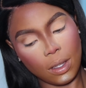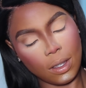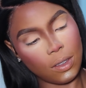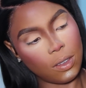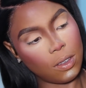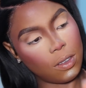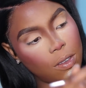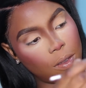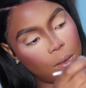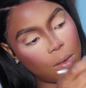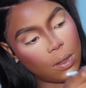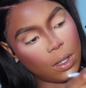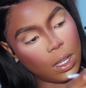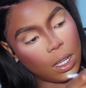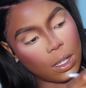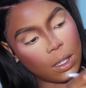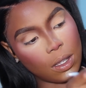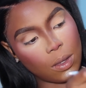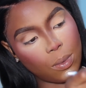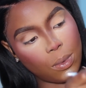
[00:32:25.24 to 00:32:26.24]
give it like
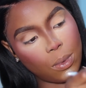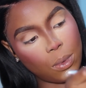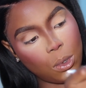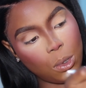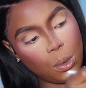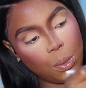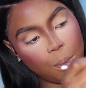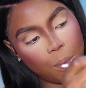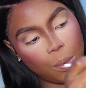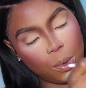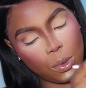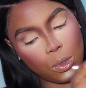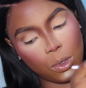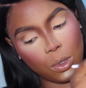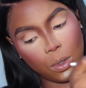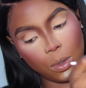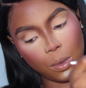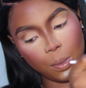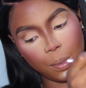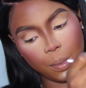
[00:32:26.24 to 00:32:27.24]
that depth.
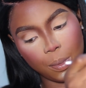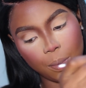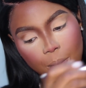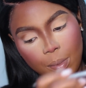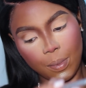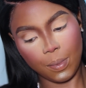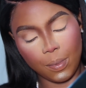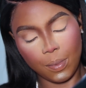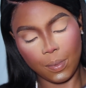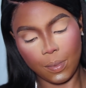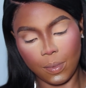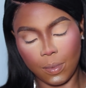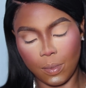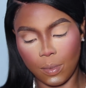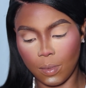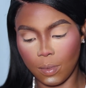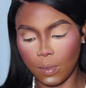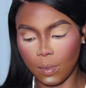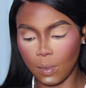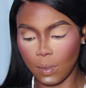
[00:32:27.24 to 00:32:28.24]
They're like,
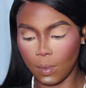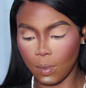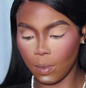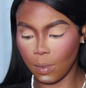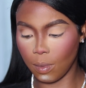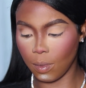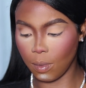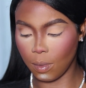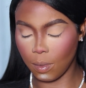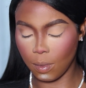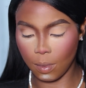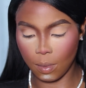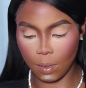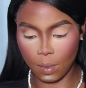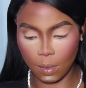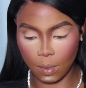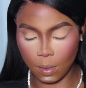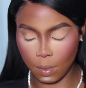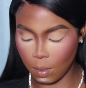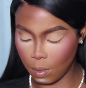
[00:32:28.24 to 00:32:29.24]
ooh, deep,
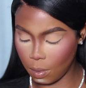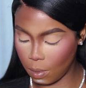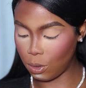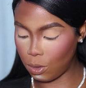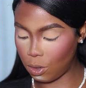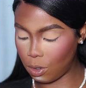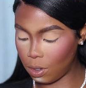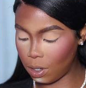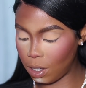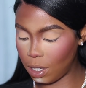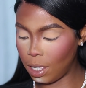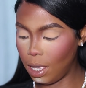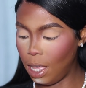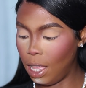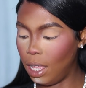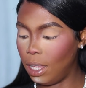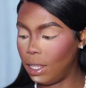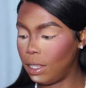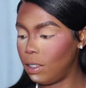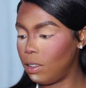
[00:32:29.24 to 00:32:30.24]
sexy, sultry.
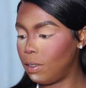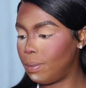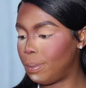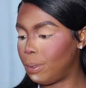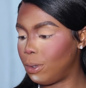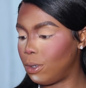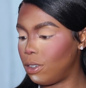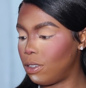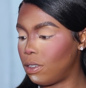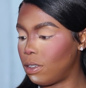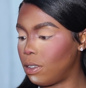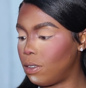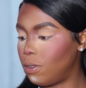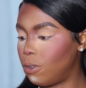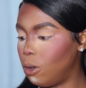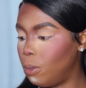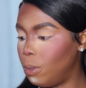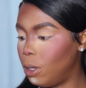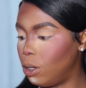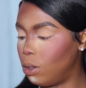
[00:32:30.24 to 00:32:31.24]
This brush is
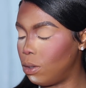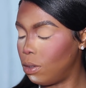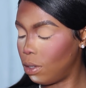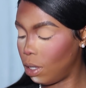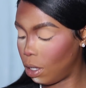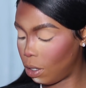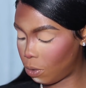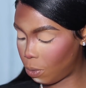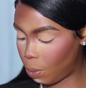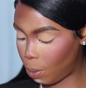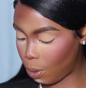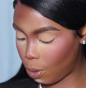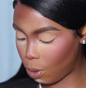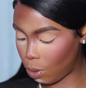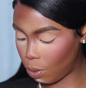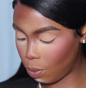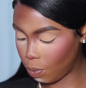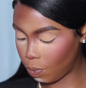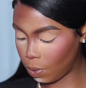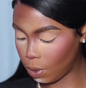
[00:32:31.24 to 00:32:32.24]
from Elsa's
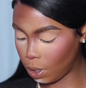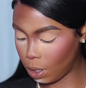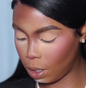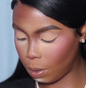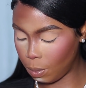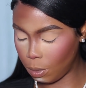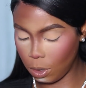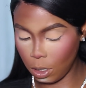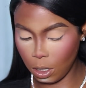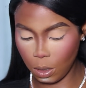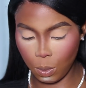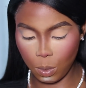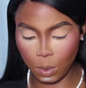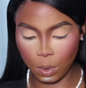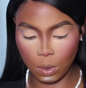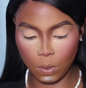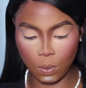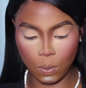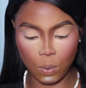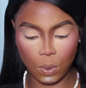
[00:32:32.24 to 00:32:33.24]
Pro, and I'm going
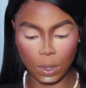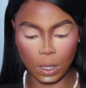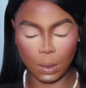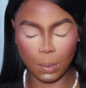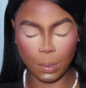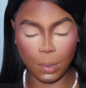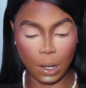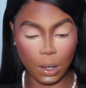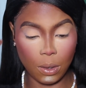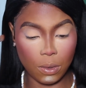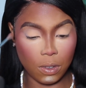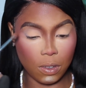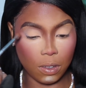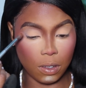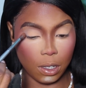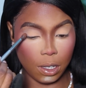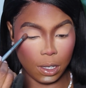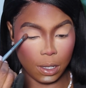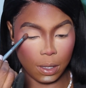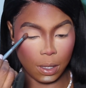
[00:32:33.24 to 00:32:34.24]
with the brown
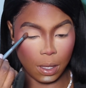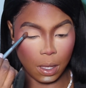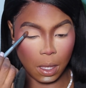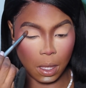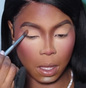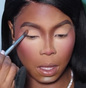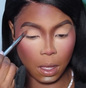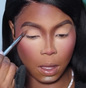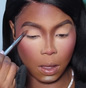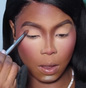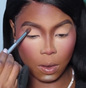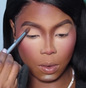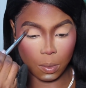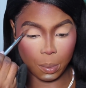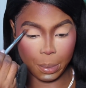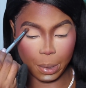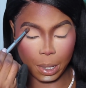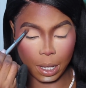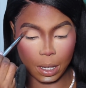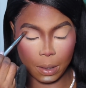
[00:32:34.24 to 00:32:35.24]
shade
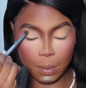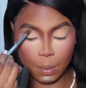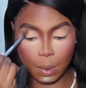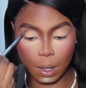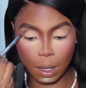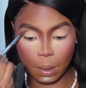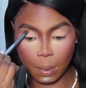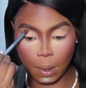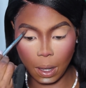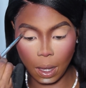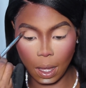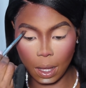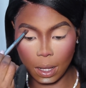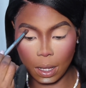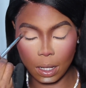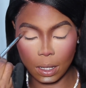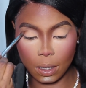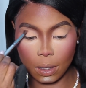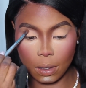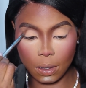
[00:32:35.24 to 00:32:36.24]
on by in my
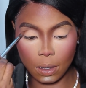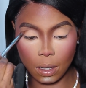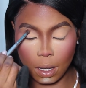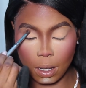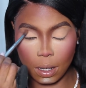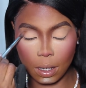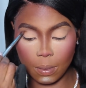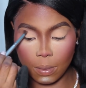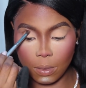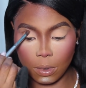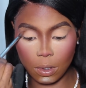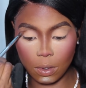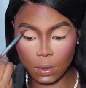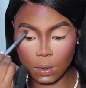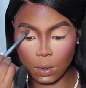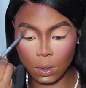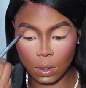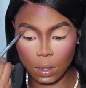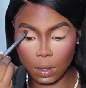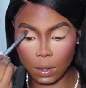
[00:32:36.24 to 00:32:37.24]
palette, and I'm
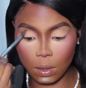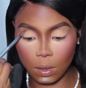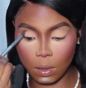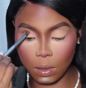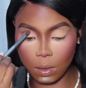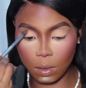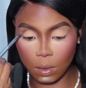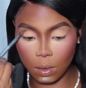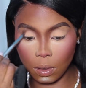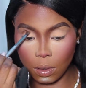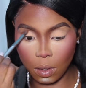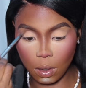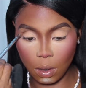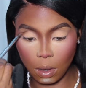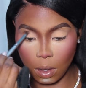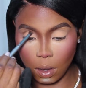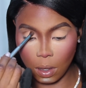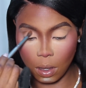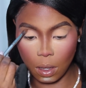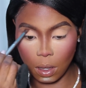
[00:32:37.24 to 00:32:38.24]
just going to,
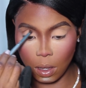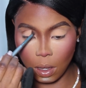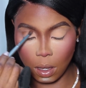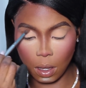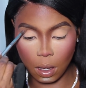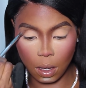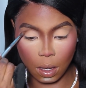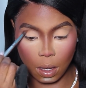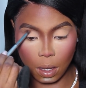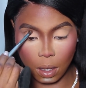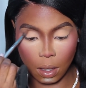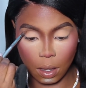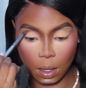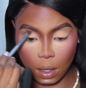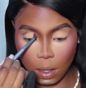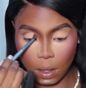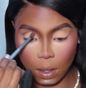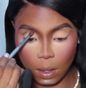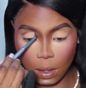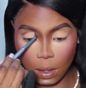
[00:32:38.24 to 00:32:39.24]
as